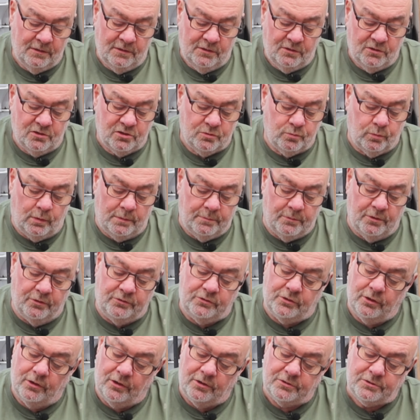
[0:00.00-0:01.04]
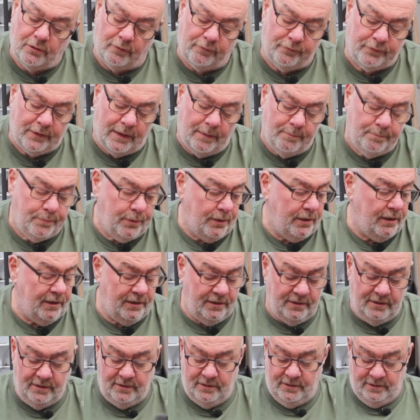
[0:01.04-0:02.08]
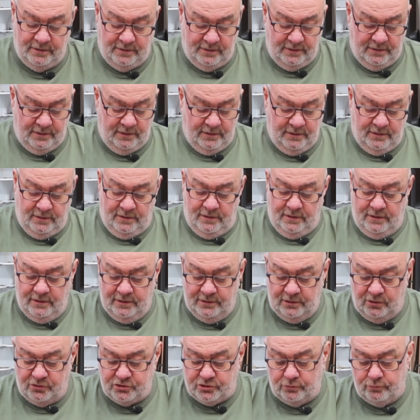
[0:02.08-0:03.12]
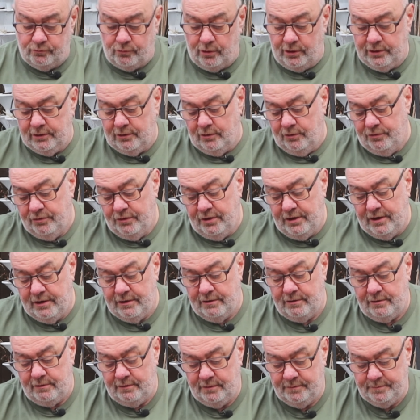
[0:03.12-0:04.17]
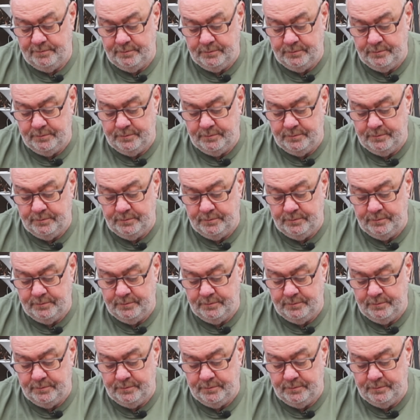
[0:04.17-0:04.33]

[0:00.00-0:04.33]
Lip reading: Let's wipe the dirt off that bit. And I shall write on there.